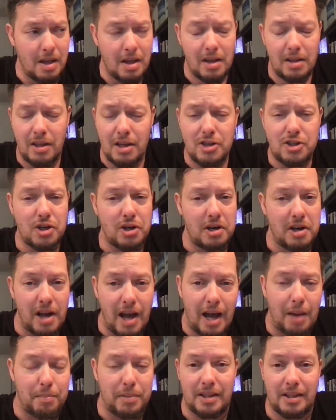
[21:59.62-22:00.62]
They should
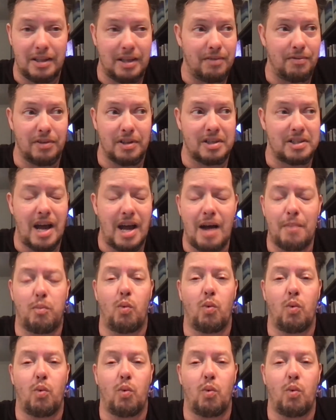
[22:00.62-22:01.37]
not be in even the top